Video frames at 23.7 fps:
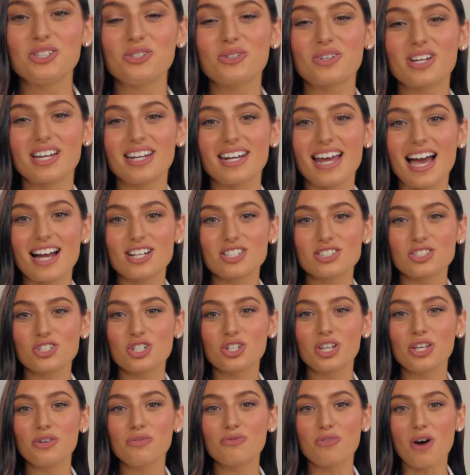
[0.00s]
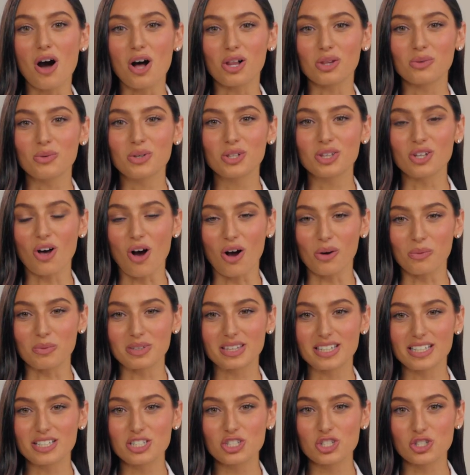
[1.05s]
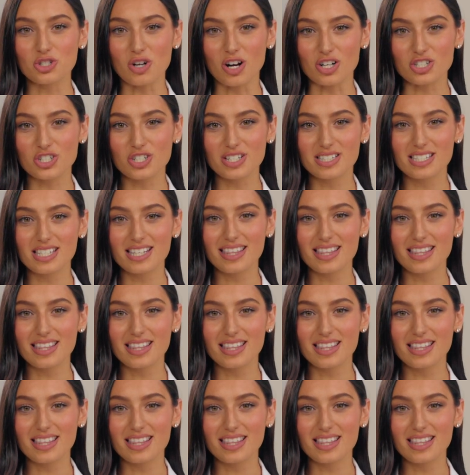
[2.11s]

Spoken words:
You can actually follow along with the instructions